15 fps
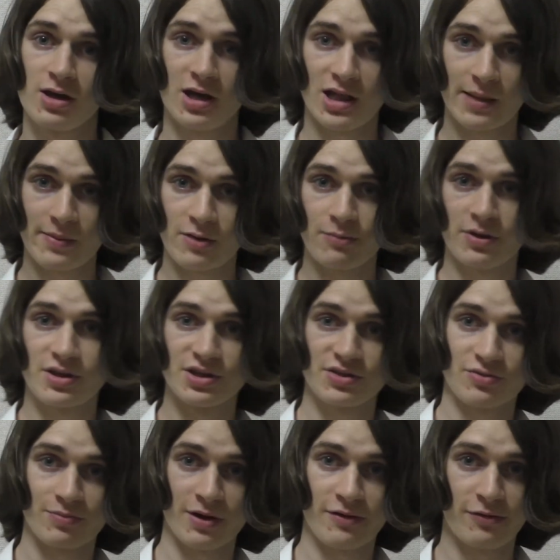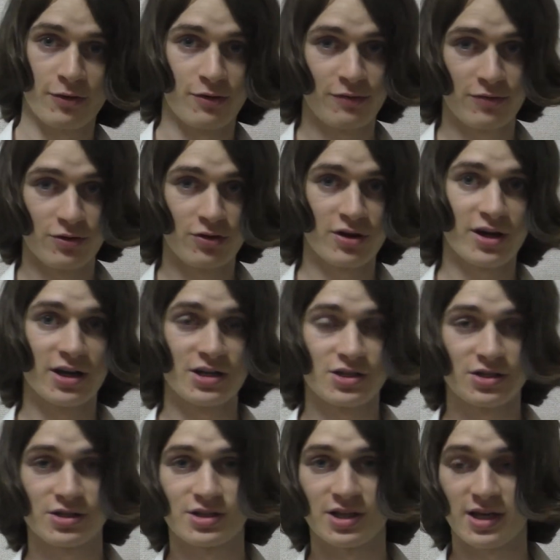allow me to read this from my phone for you guys
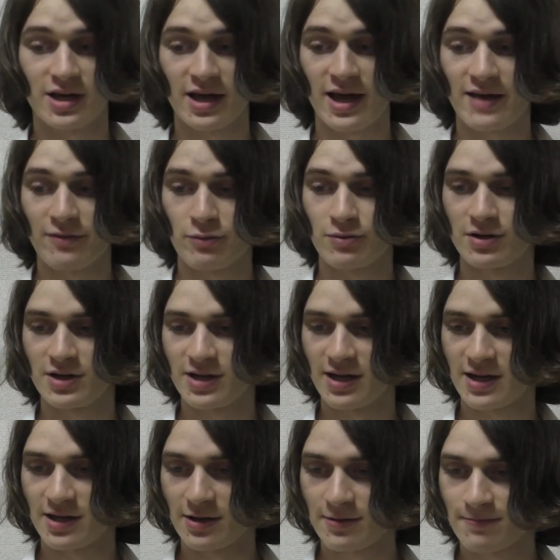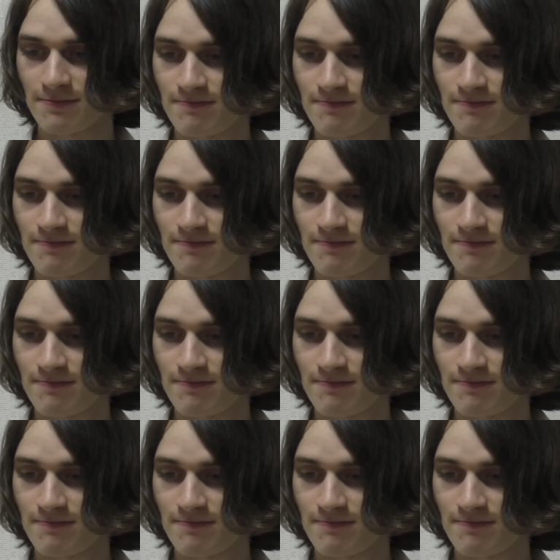because I have it written down here.